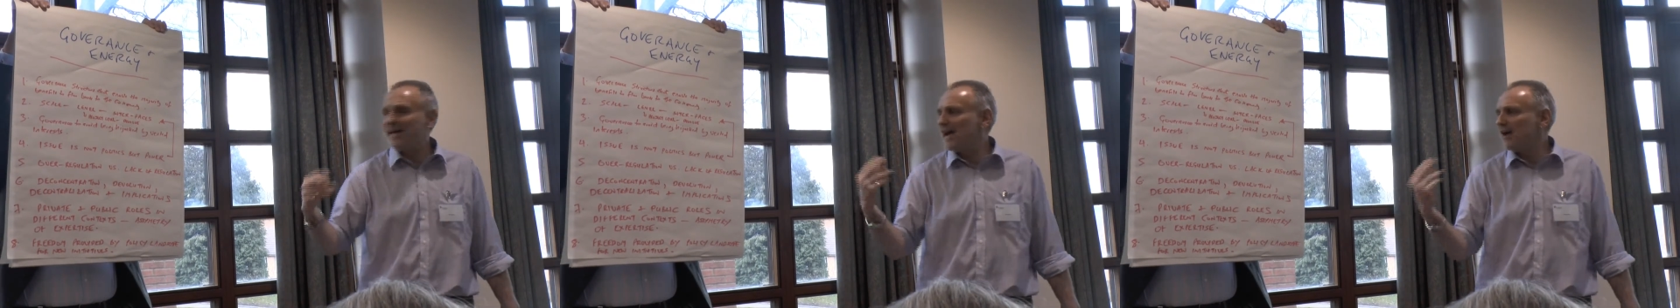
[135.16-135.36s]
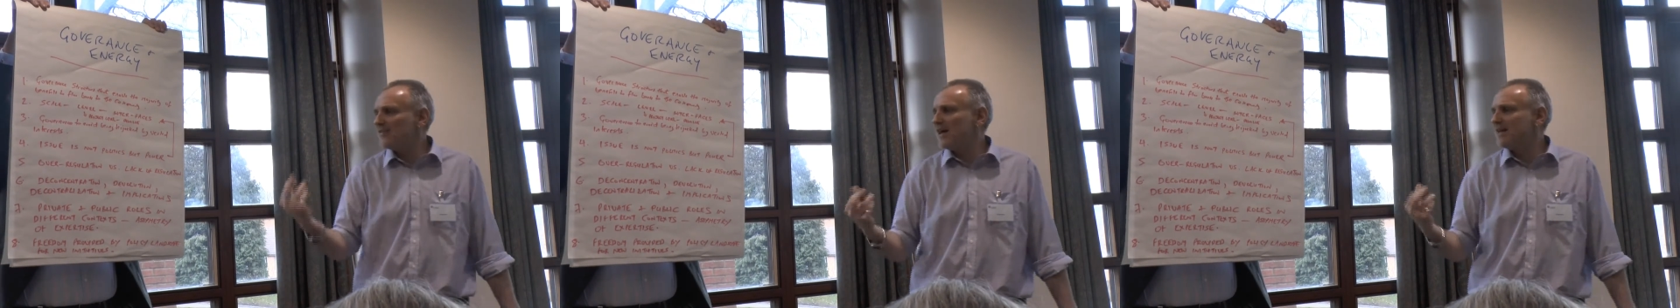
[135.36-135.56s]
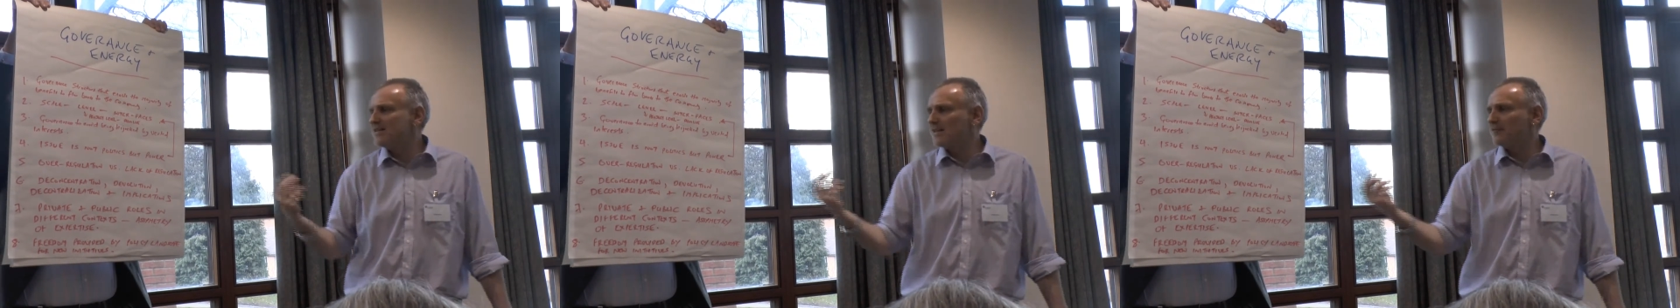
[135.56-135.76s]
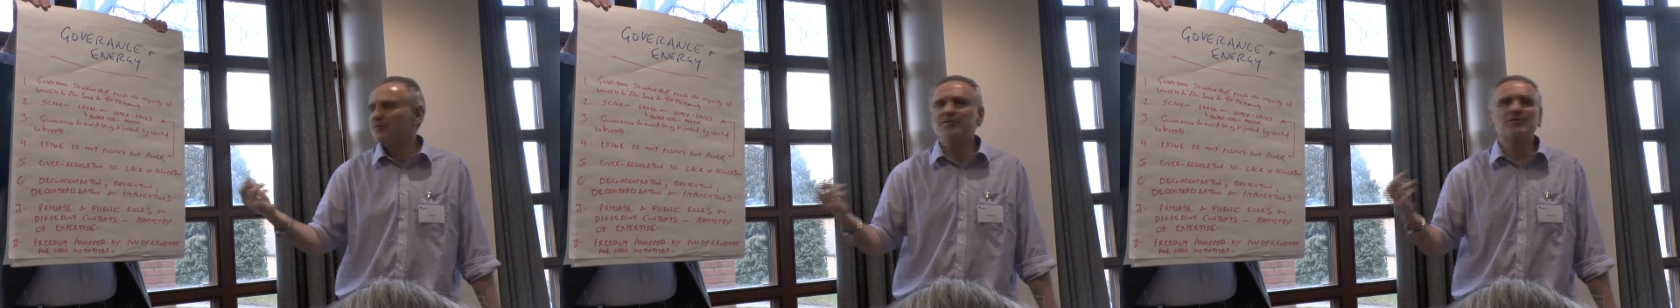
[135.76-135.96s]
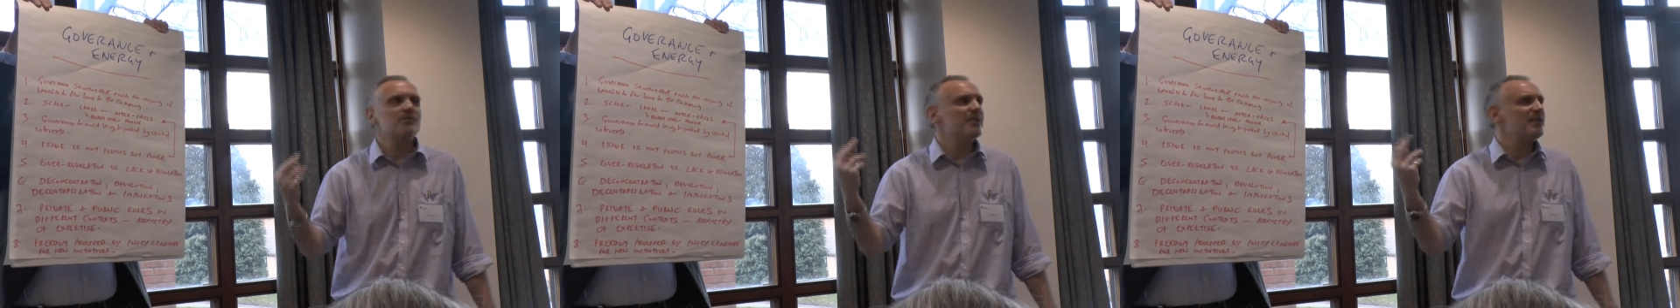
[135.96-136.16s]
how that
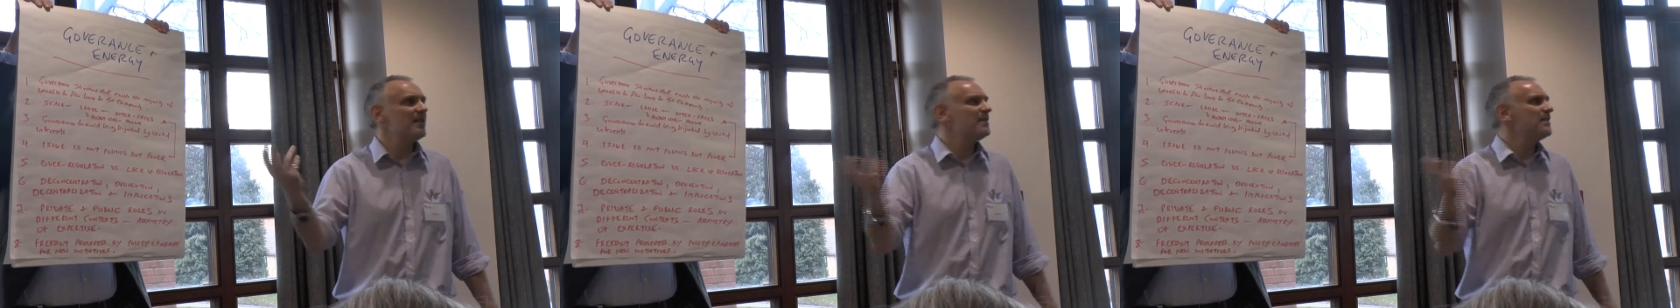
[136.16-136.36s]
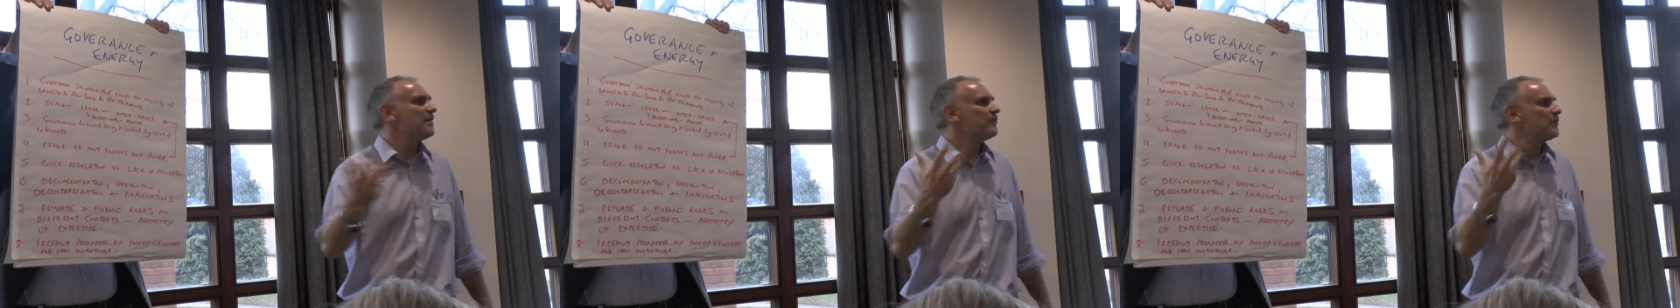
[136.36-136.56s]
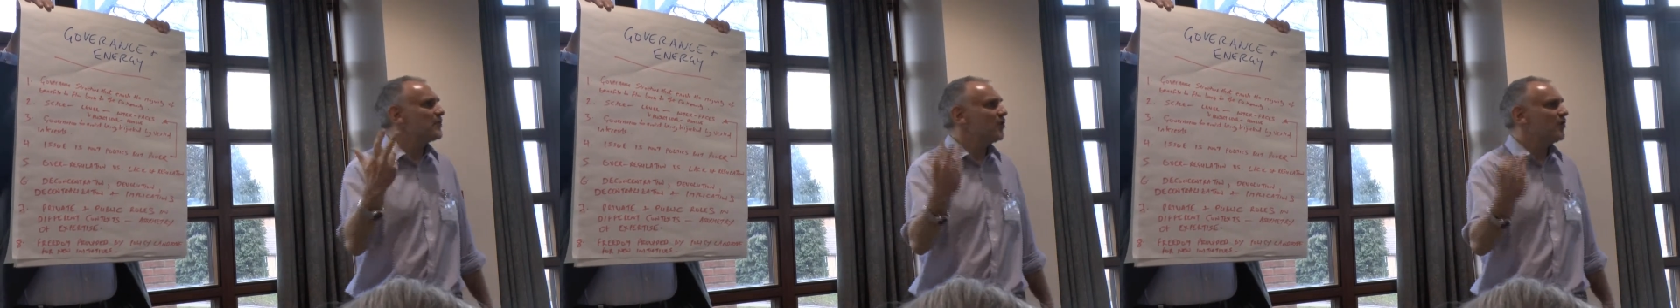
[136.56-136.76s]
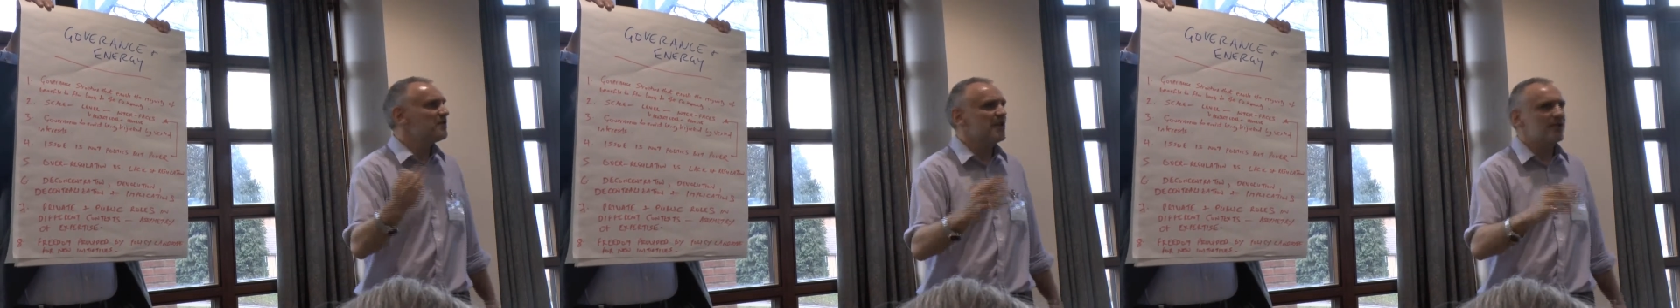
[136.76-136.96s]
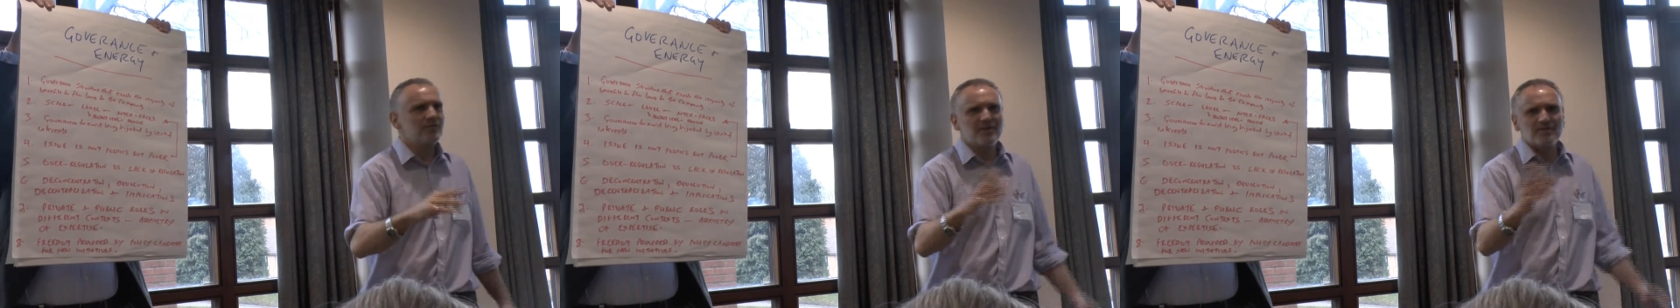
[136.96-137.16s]
differs within different contexts.